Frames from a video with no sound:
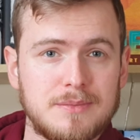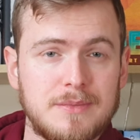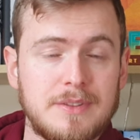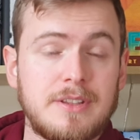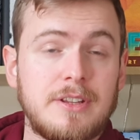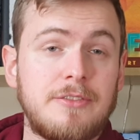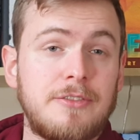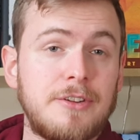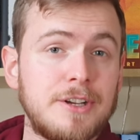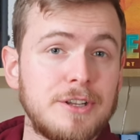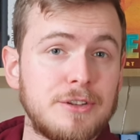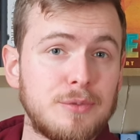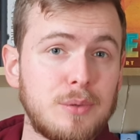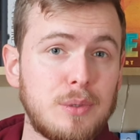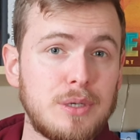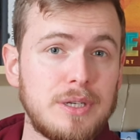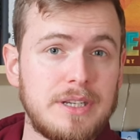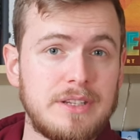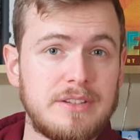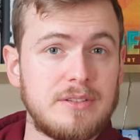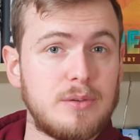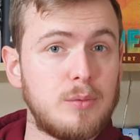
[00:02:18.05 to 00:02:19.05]
The first one
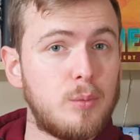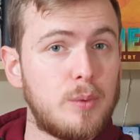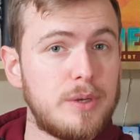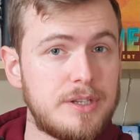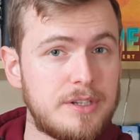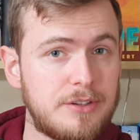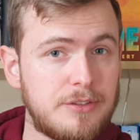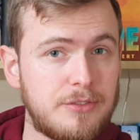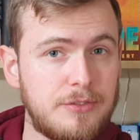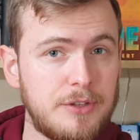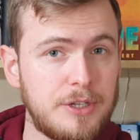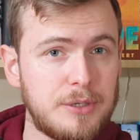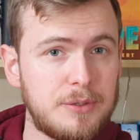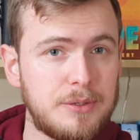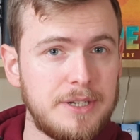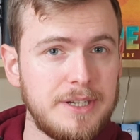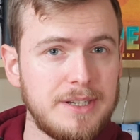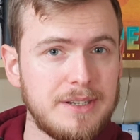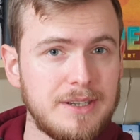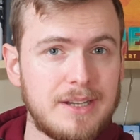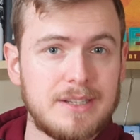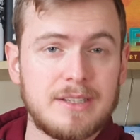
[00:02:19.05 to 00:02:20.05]
is Winter's
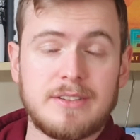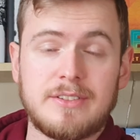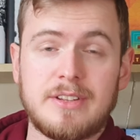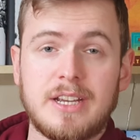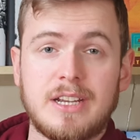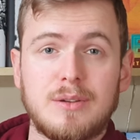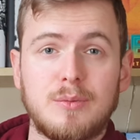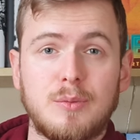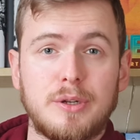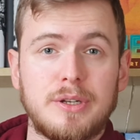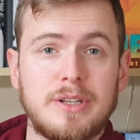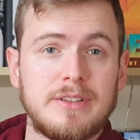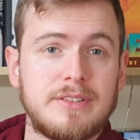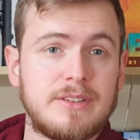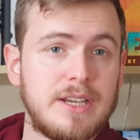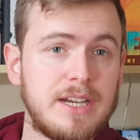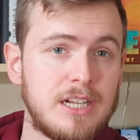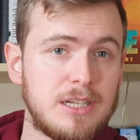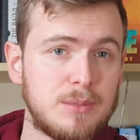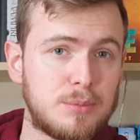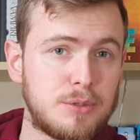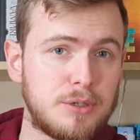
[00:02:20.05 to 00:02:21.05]
Fury, and the second one is The
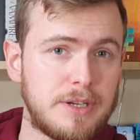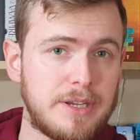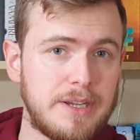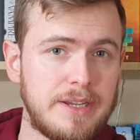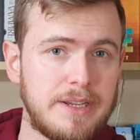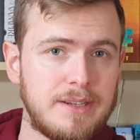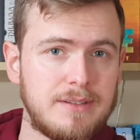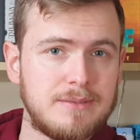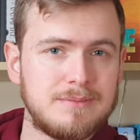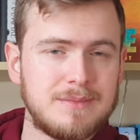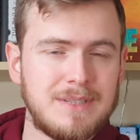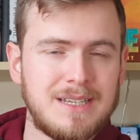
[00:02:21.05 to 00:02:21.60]
Hellborn King.